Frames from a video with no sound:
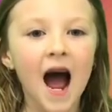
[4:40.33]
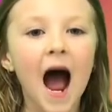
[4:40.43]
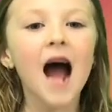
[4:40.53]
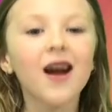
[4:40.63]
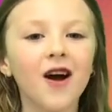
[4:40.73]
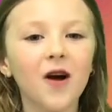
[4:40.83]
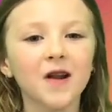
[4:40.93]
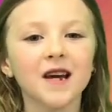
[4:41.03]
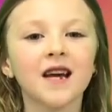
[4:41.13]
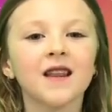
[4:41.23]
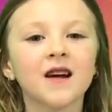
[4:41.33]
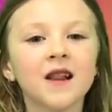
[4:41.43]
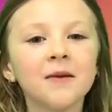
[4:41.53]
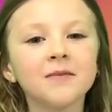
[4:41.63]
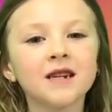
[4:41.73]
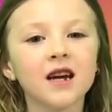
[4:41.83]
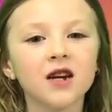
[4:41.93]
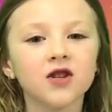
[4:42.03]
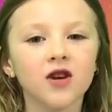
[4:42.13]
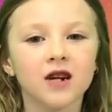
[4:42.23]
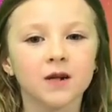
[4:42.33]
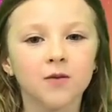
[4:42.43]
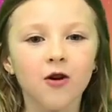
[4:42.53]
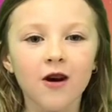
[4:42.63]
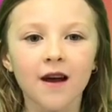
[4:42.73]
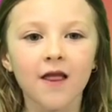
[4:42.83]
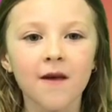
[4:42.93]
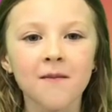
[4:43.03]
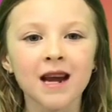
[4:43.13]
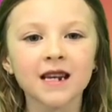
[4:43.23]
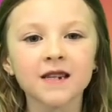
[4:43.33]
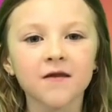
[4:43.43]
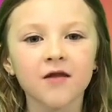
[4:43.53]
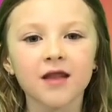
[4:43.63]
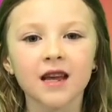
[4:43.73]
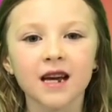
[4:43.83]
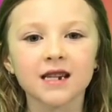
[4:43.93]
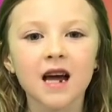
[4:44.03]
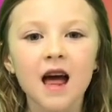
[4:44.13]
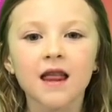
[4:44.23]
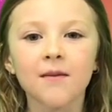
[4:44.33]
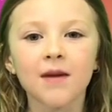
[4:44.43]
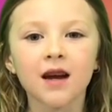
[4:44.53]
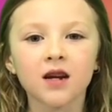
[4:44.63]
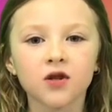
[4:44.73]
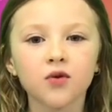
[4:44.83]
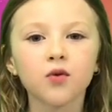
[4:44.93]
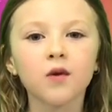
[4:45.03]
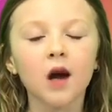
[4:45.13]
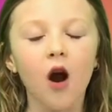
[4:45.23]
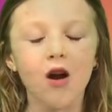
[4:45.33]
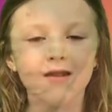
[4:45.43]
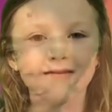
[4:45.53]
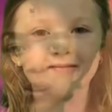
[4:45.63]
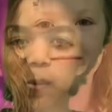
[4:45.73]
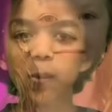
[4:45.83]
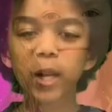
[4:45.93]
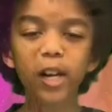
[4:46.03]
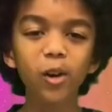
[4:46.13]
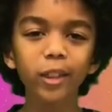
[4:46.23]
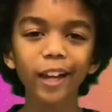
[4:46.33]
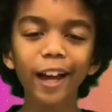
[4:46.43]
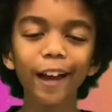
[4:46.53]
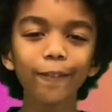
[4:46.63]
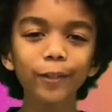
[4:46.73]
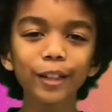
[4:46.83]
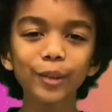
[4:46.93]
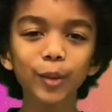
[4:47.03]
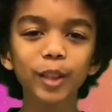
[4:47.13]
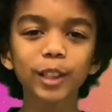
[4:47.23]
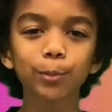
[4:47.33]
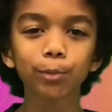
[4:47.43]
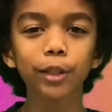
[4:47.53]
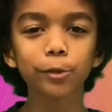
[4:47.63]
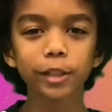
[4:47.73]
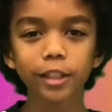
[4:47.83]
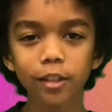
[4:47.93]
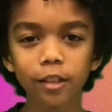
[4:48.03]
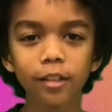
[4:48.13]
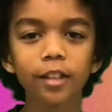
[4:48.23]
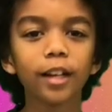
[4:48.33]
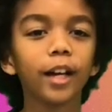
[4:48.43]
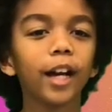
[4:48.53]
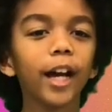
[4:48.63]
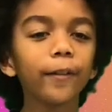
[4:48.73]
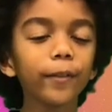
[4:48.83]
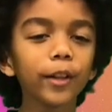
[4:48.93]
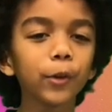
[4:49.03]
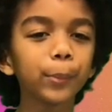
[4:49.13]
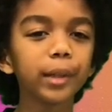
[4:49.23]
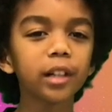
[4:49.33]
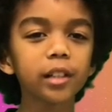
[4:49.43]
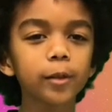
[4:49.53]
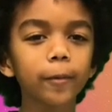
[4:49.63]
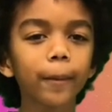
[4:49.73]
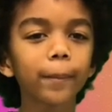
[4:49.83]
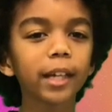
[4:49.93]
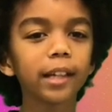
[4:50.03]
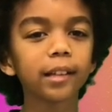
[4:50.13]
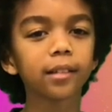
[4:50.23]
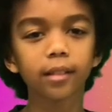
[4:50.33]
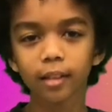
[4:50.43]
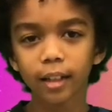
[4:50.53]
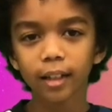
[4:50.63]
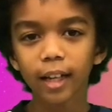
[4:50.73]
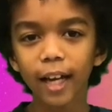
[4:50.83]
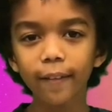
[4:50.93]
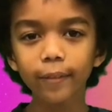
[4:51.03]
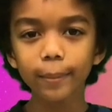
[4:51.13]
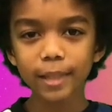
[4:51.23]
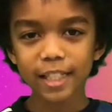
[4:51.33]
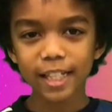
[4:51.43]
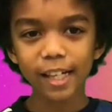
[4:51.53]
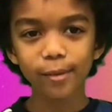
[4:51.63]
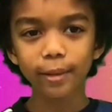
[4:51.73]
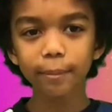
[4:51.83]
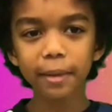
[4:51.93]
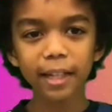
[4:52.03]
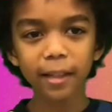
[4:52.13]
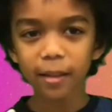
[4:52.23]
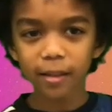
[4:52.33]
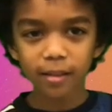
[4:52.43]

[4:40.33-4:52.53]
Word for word: Hi, Holly. The Glimpse kids are exploring the many different things that make us who we are. We know that every new experience, every new person we meet, every mistake we make,